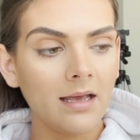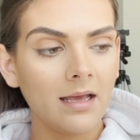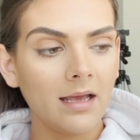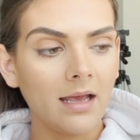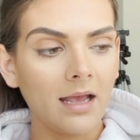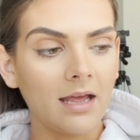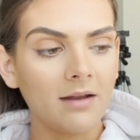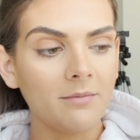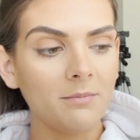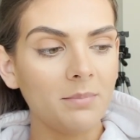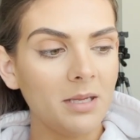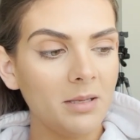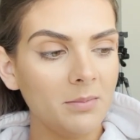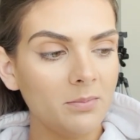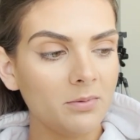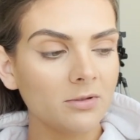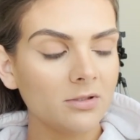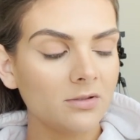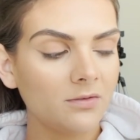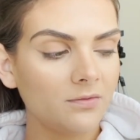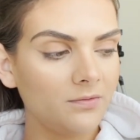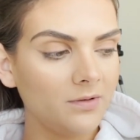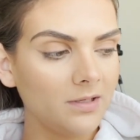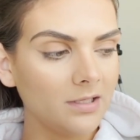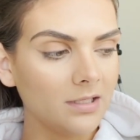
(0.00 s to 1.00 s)
and people's
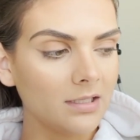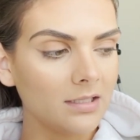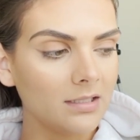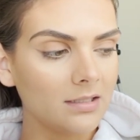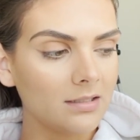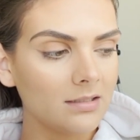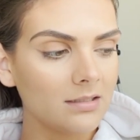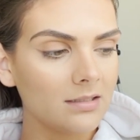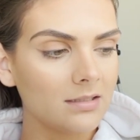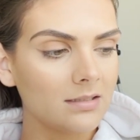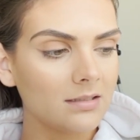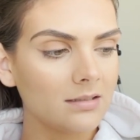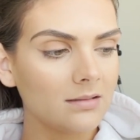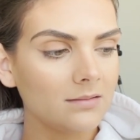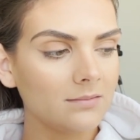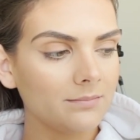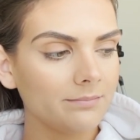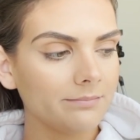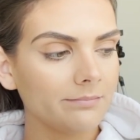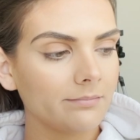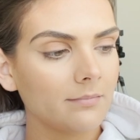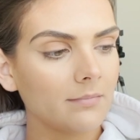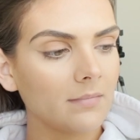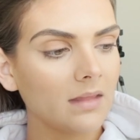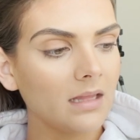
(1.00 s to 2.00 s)
feelings
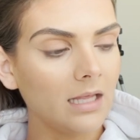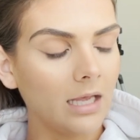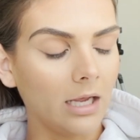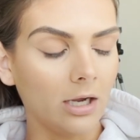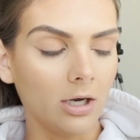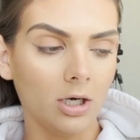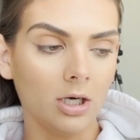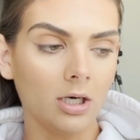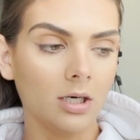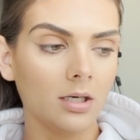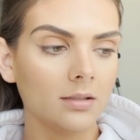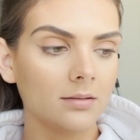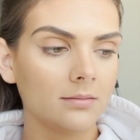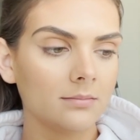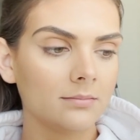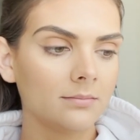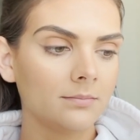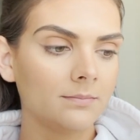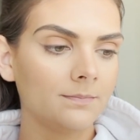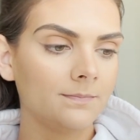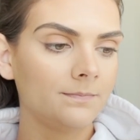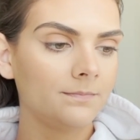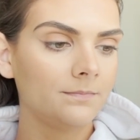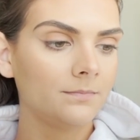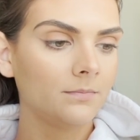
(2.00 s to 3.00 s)
get hurt.
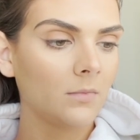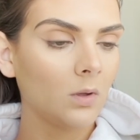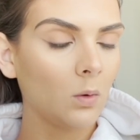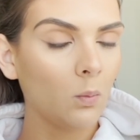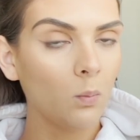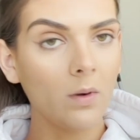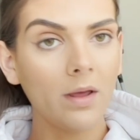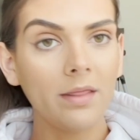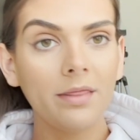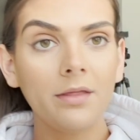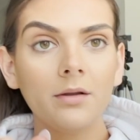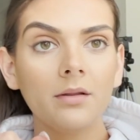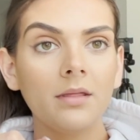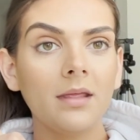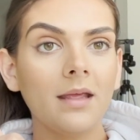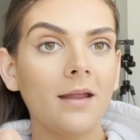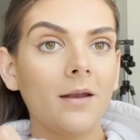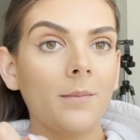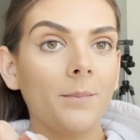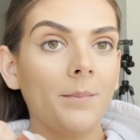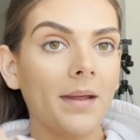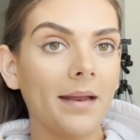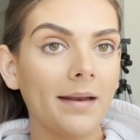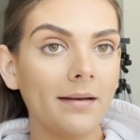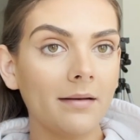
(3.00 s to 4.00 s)
Whether they
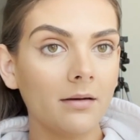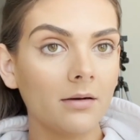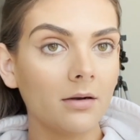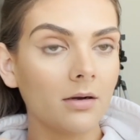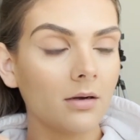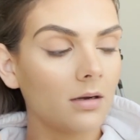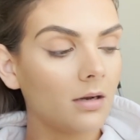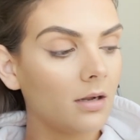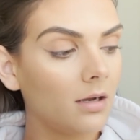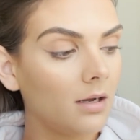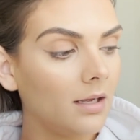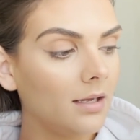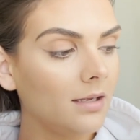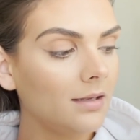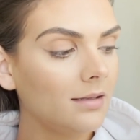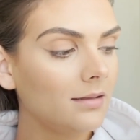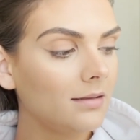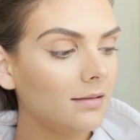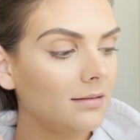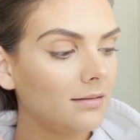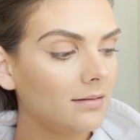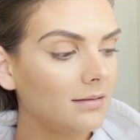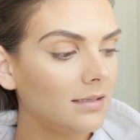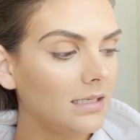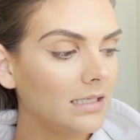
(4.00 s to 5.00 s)
admit it or not,
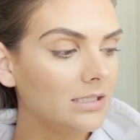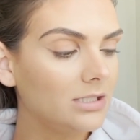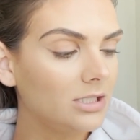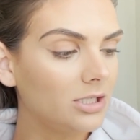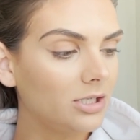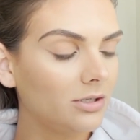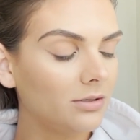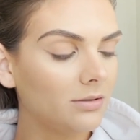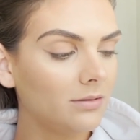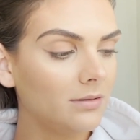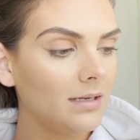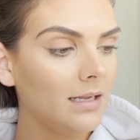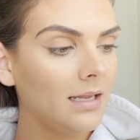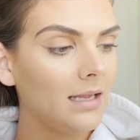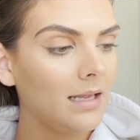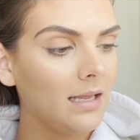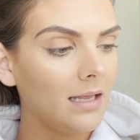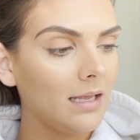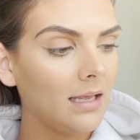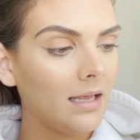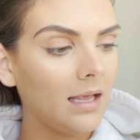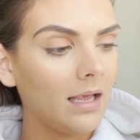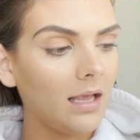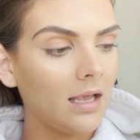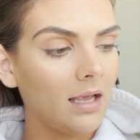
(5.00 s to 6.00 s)
they do.
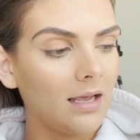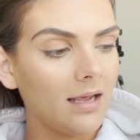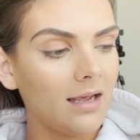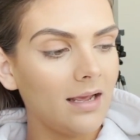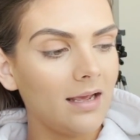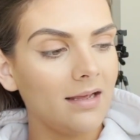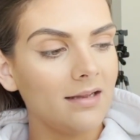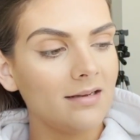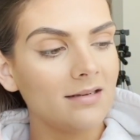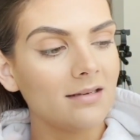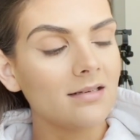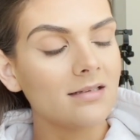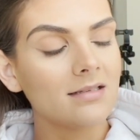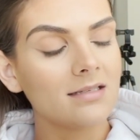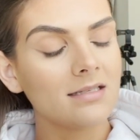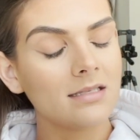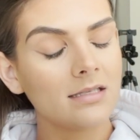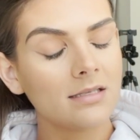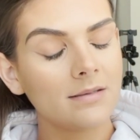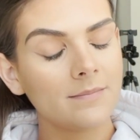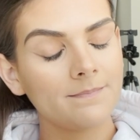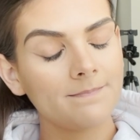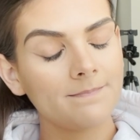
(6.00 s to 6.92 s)
And